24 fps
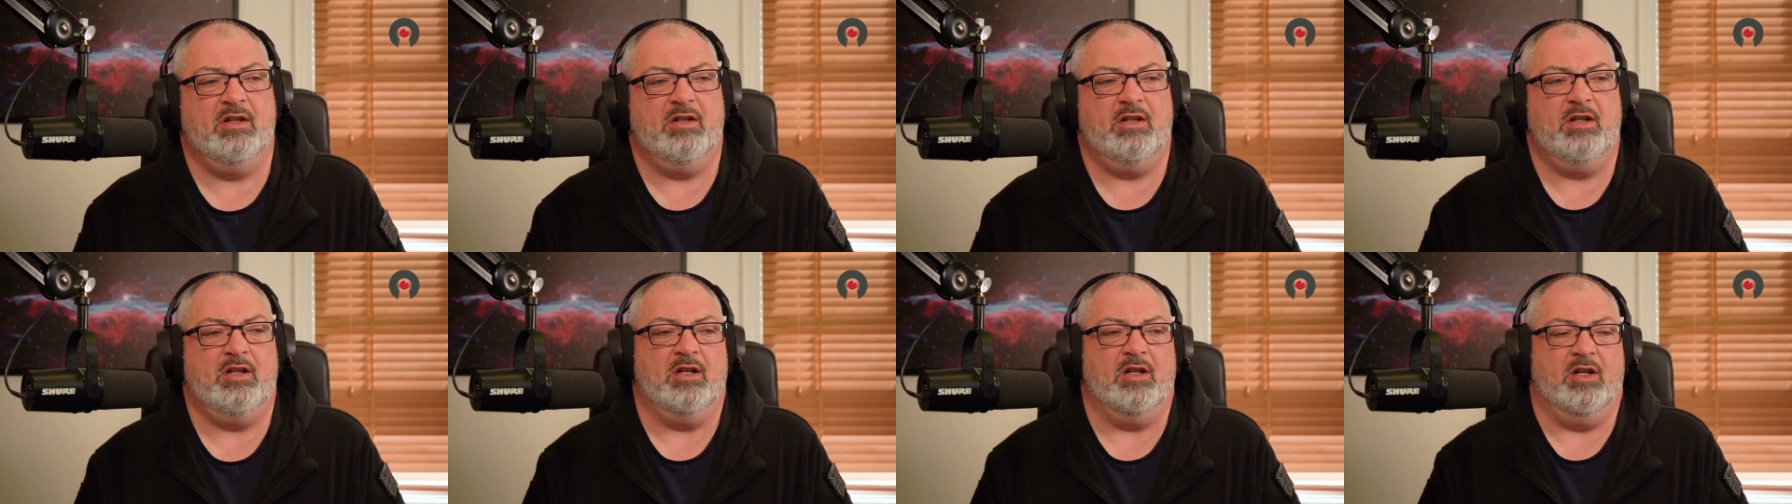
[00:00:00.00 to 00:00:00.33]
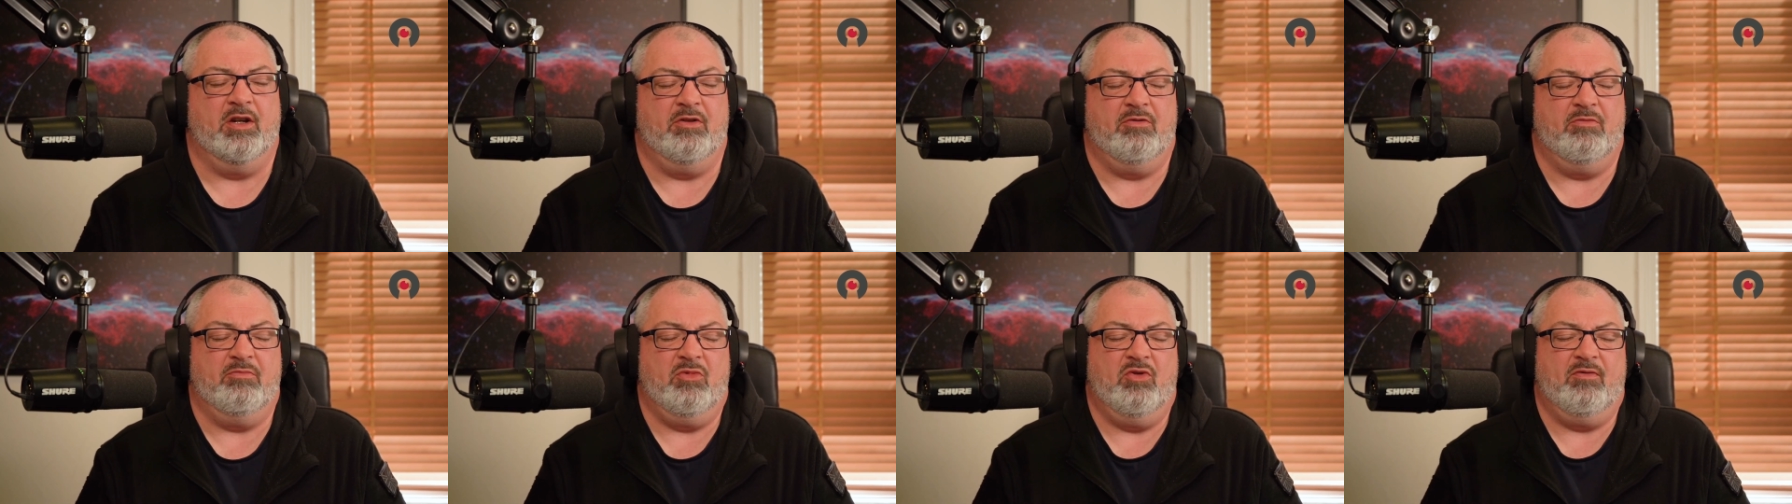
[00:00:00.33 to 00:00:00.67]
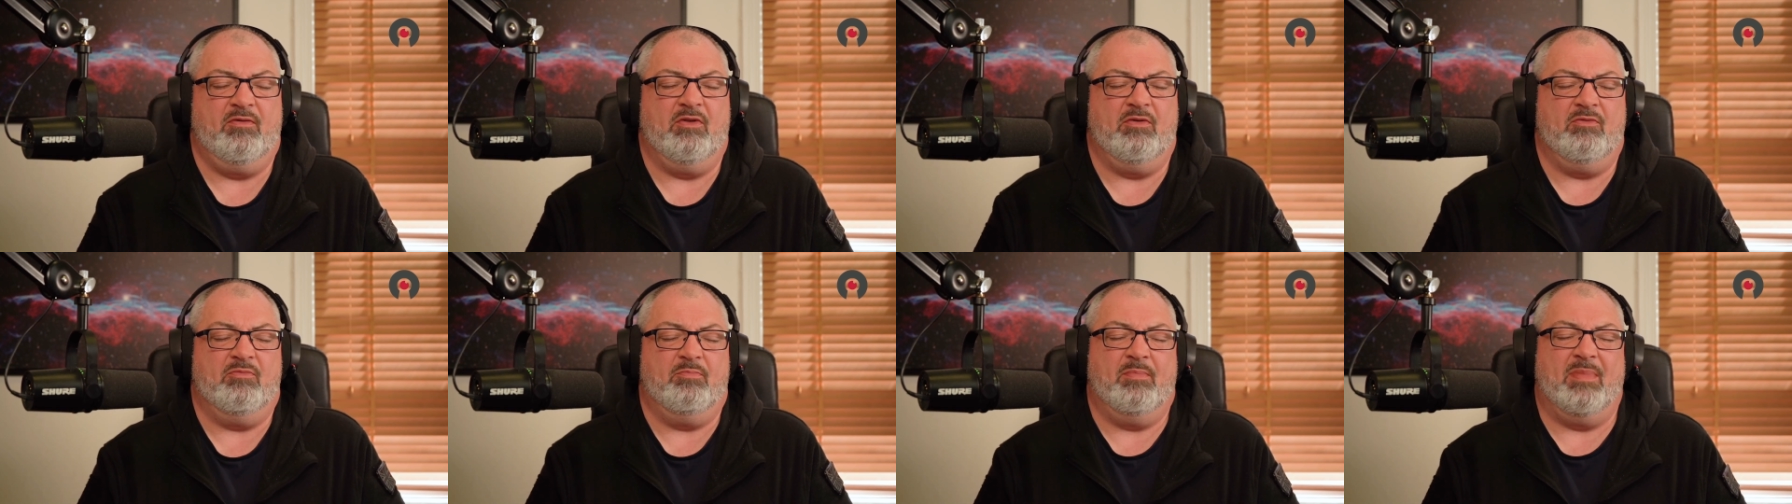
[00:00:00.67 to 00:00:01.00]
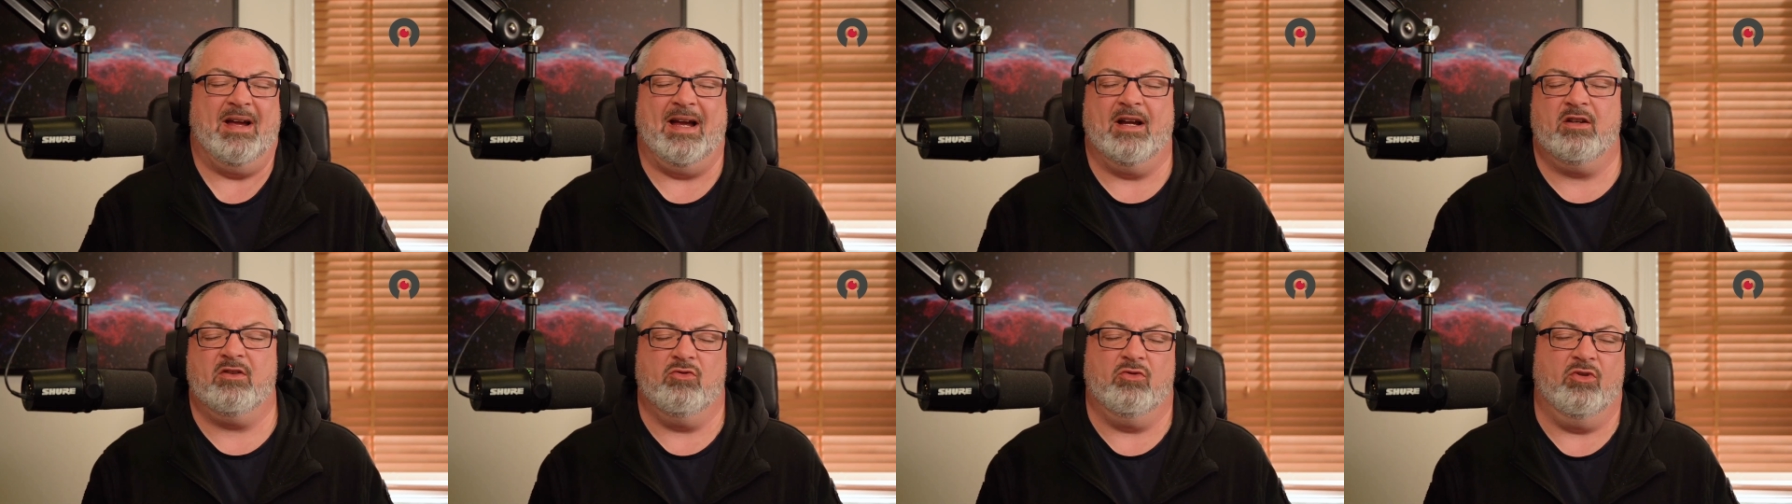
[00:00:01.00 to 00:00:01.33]
you know, moving
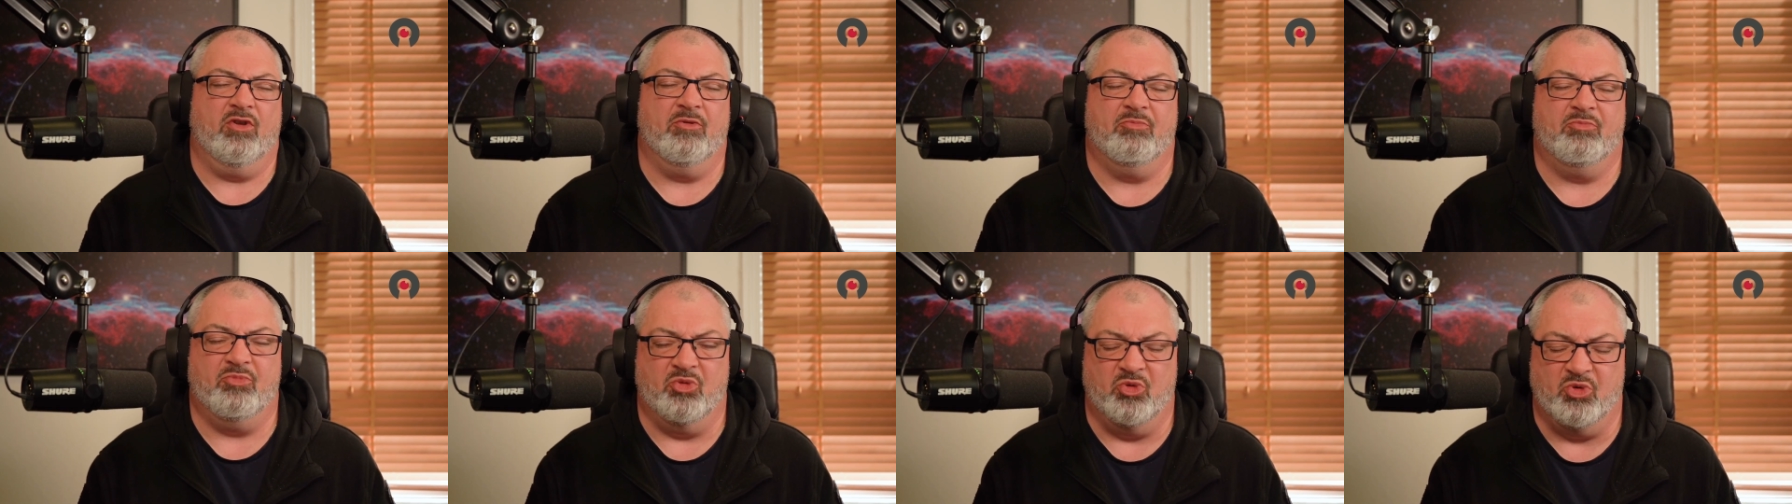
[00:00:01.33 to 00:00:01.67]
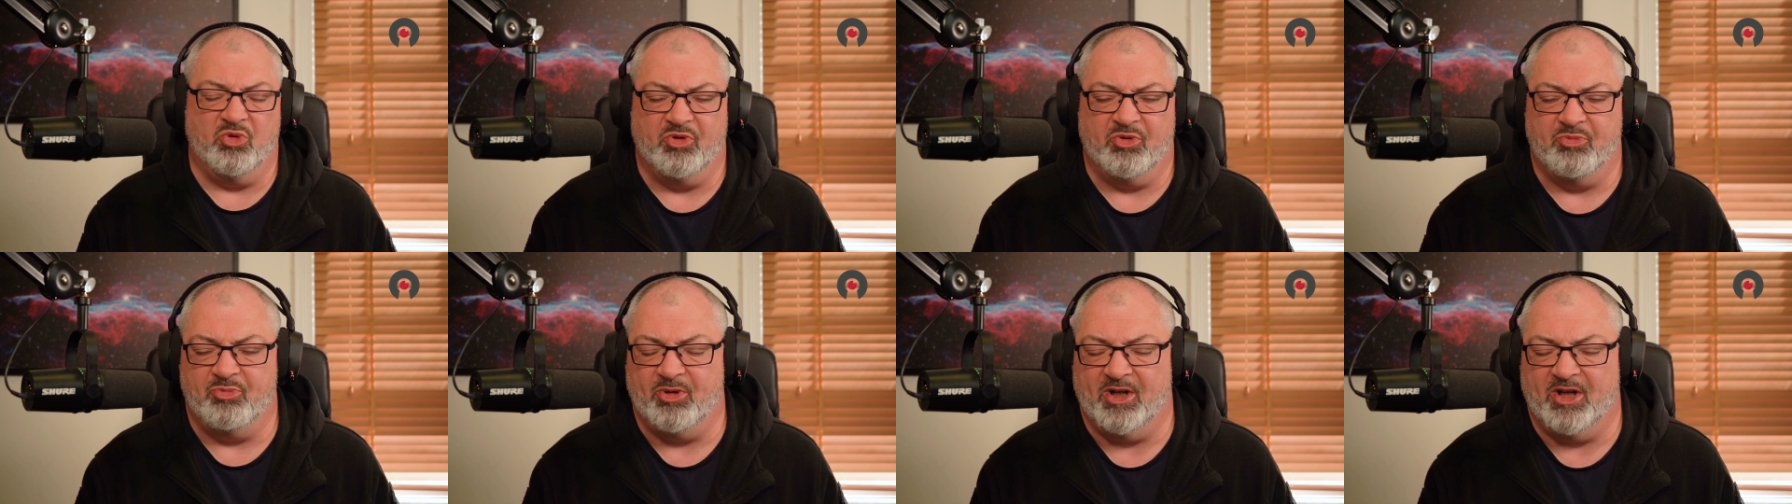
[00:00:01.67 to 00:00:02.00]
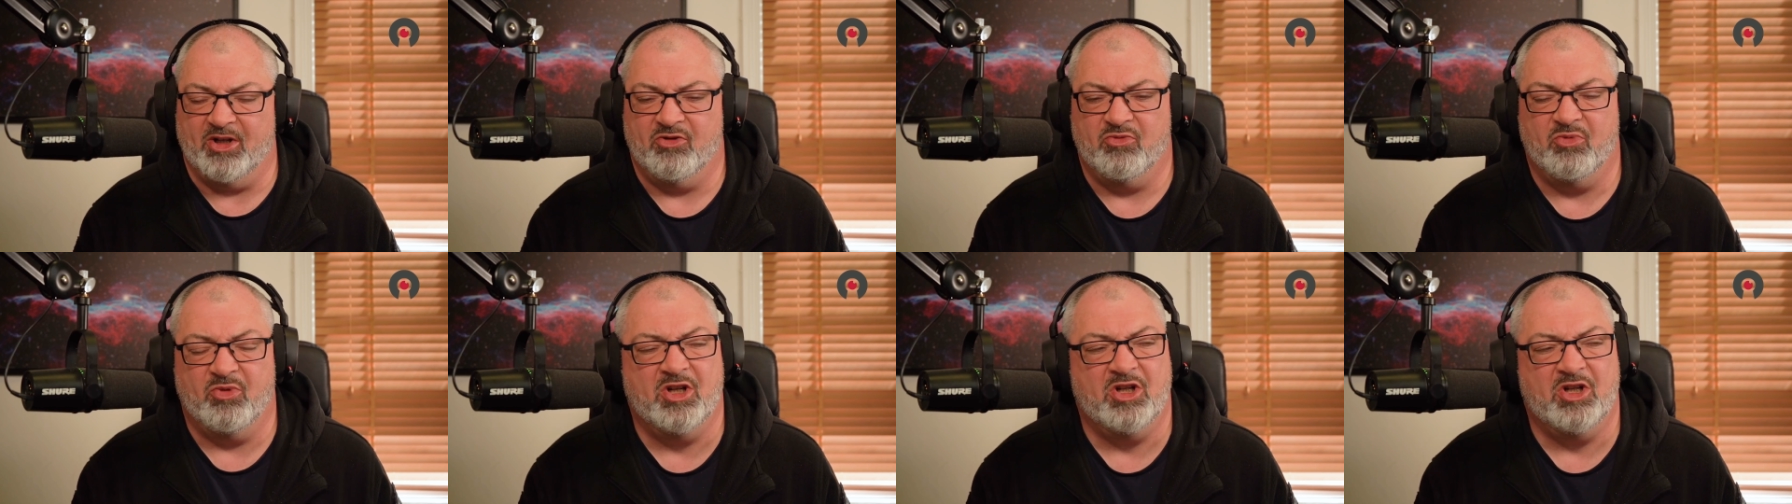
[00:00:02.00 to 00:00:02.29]
back to the broader base,